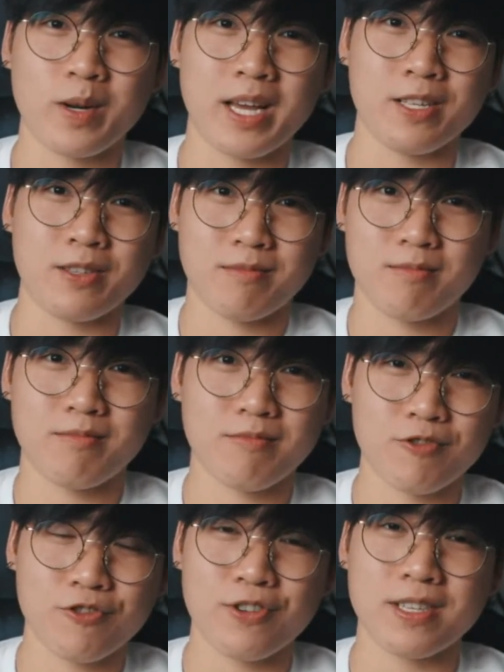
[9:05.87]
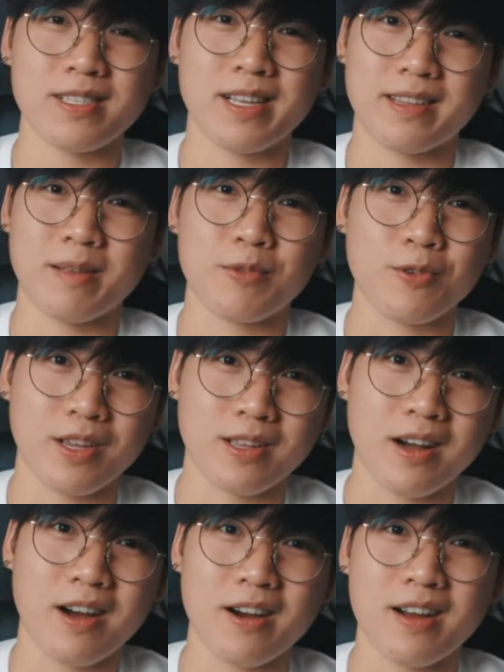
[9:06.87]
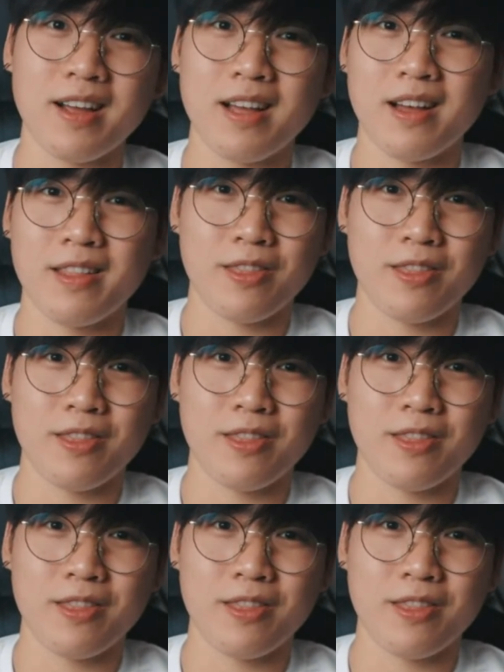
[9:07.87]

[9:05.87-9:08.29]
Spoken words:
when I translate them to guitar,